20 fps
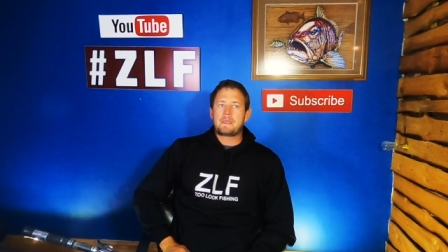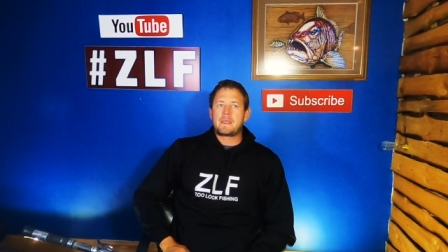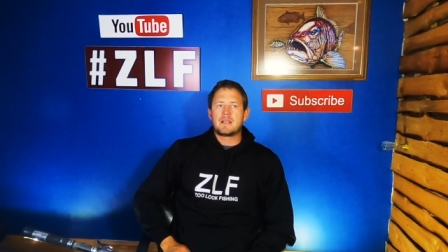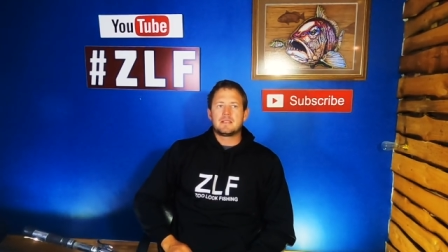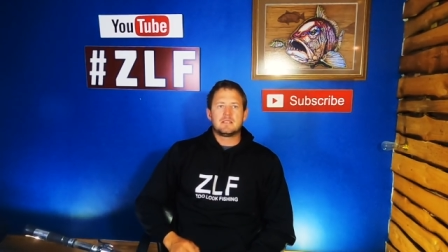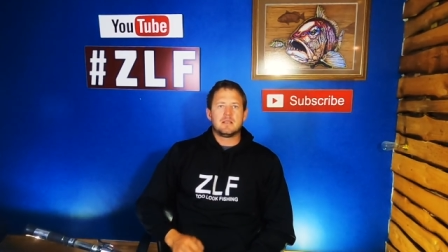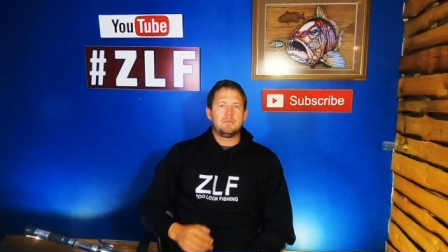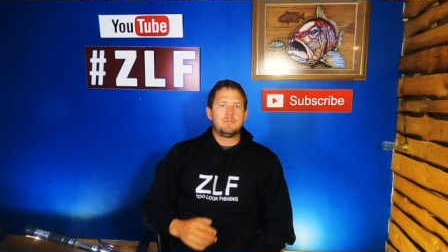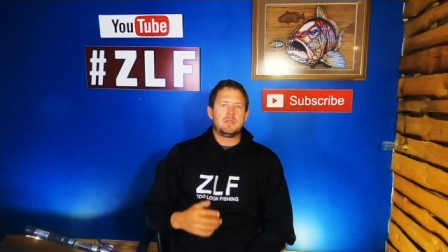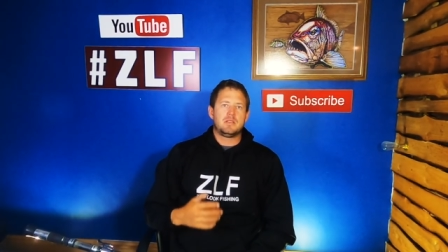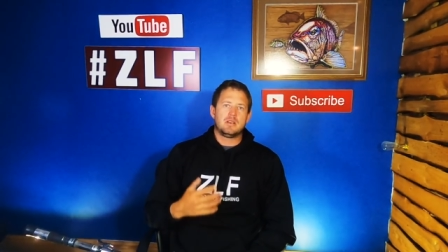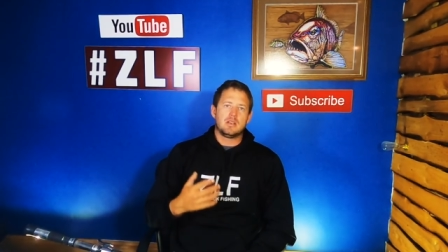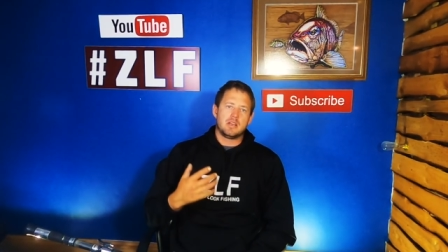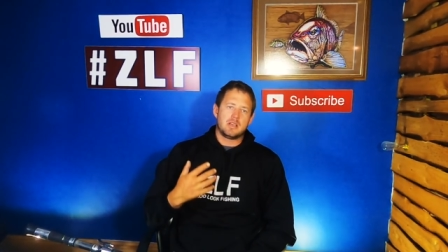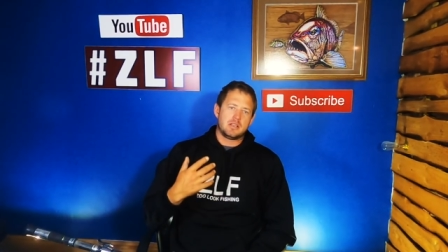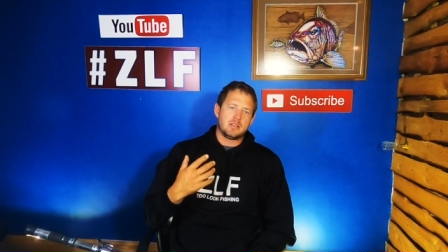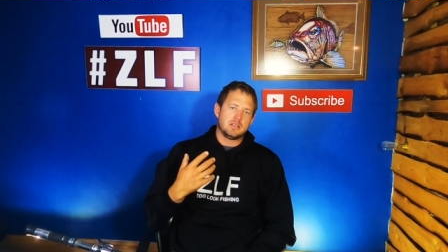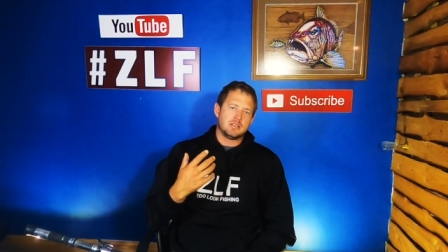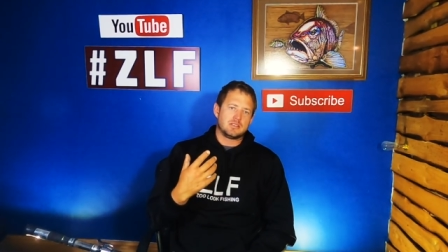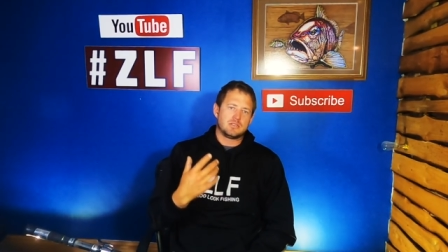something
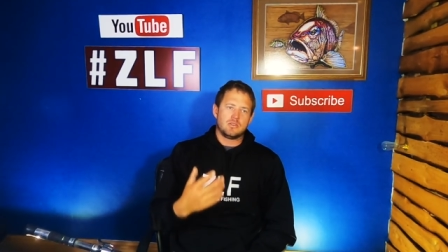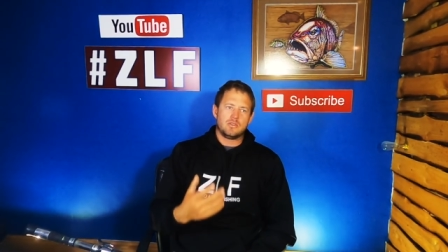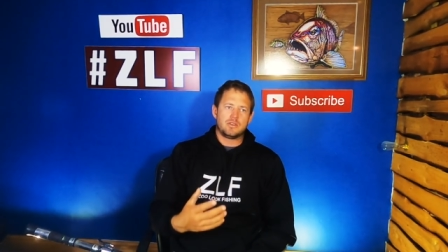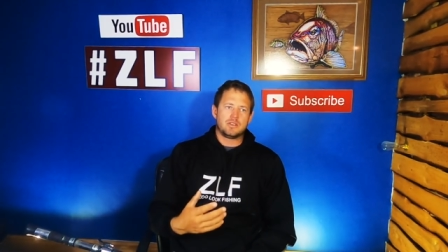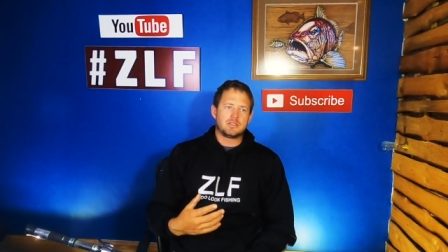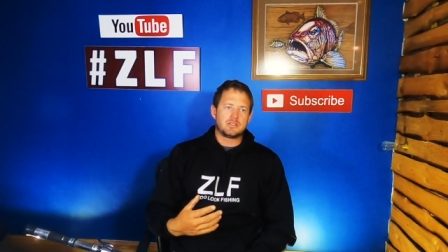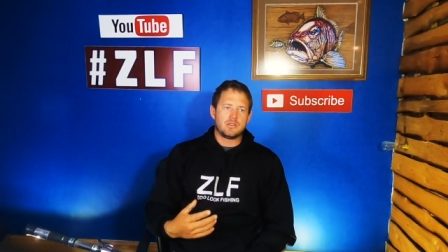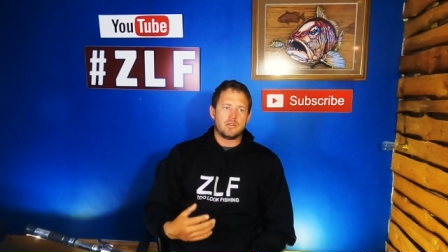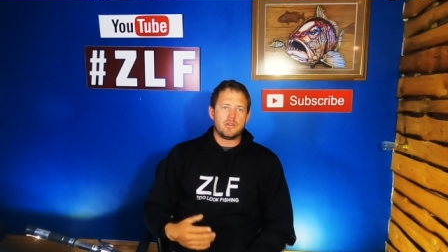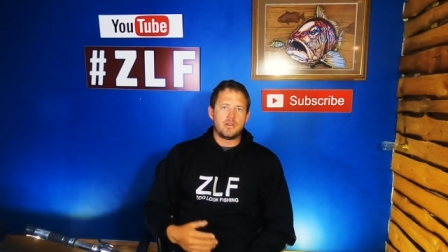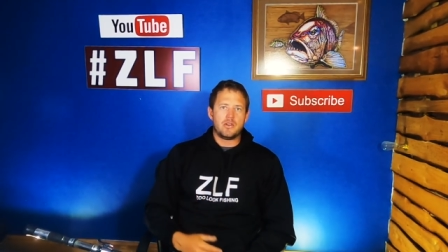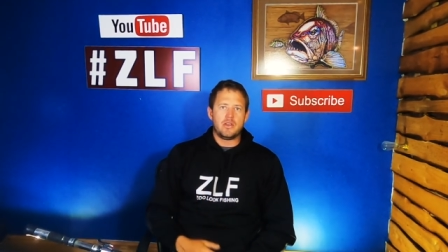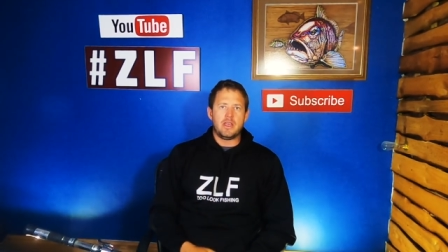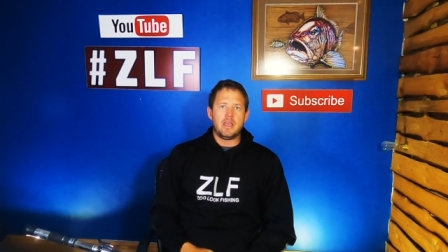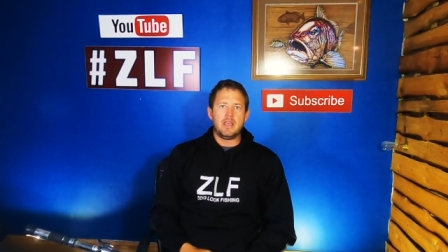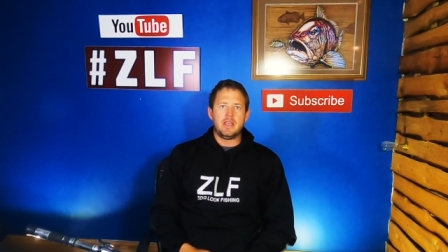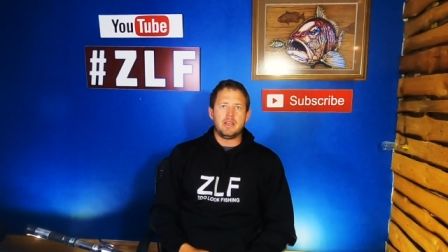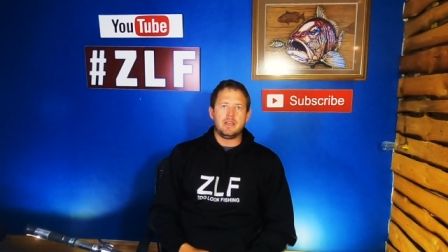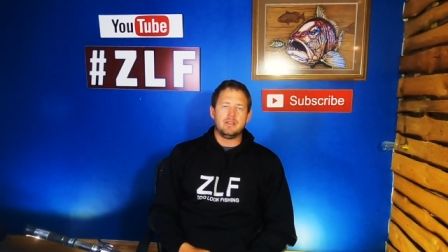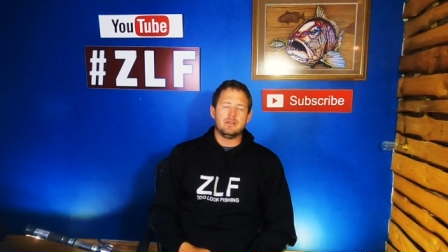like a sora sora
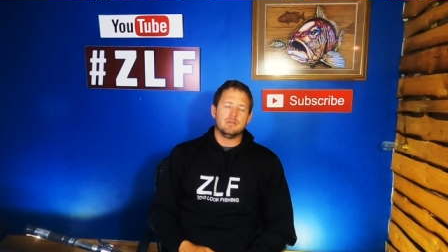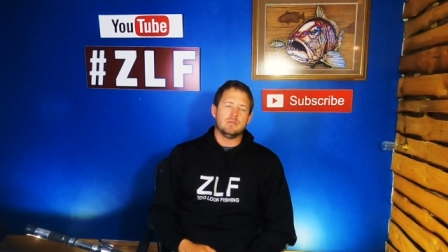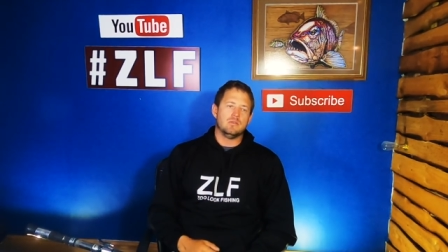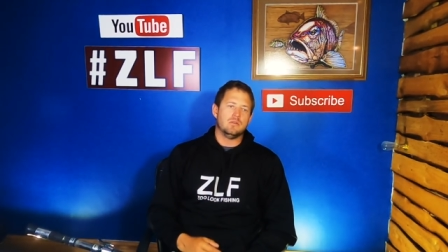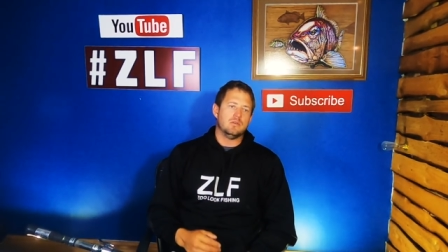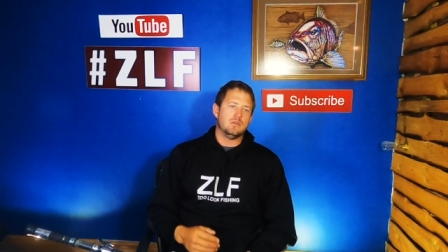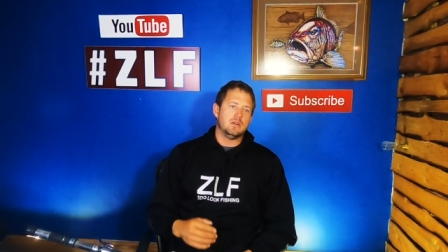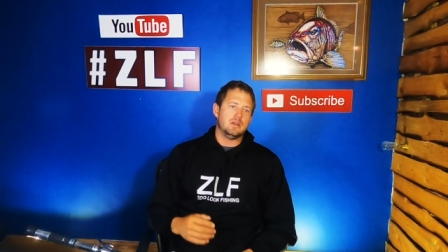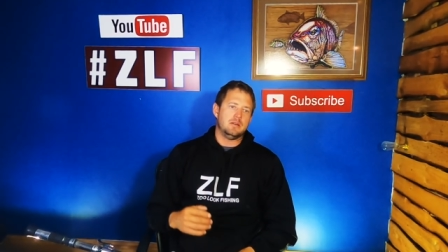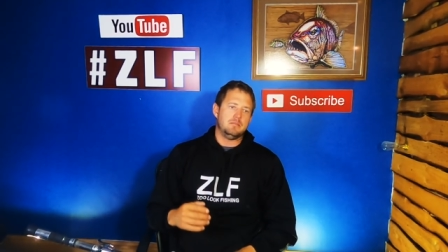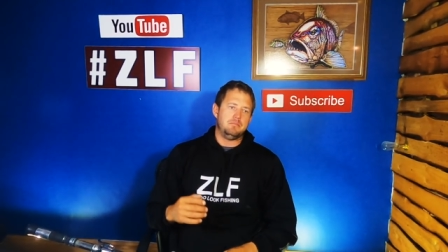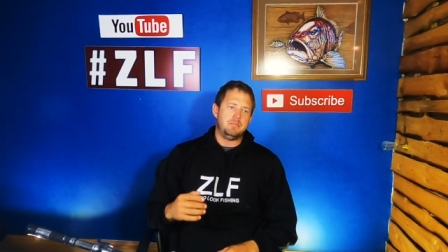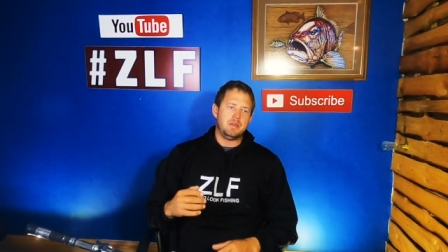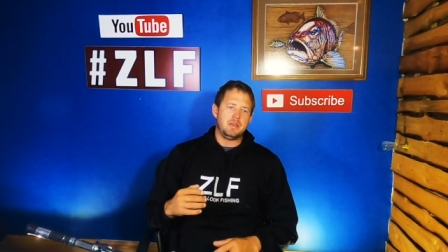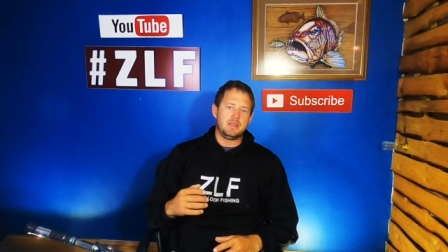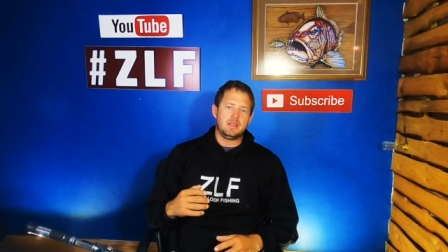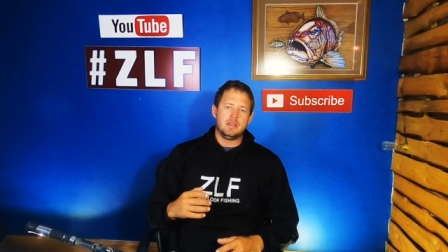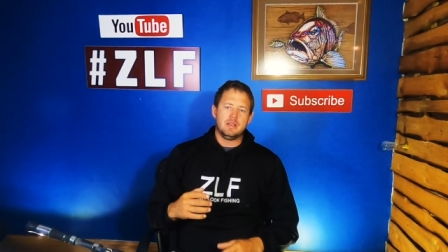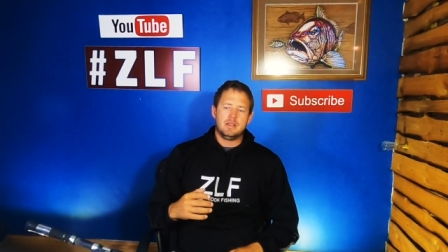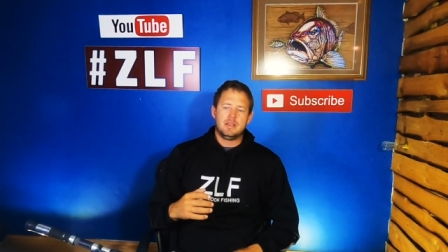head or a
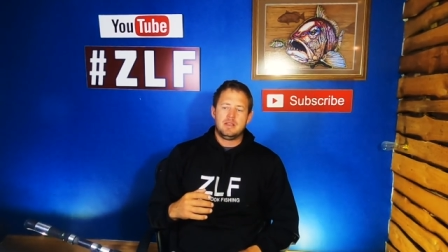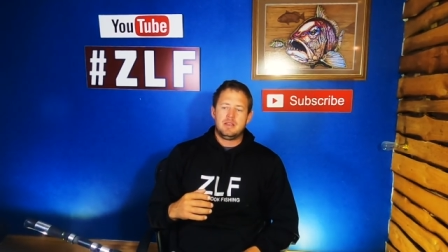big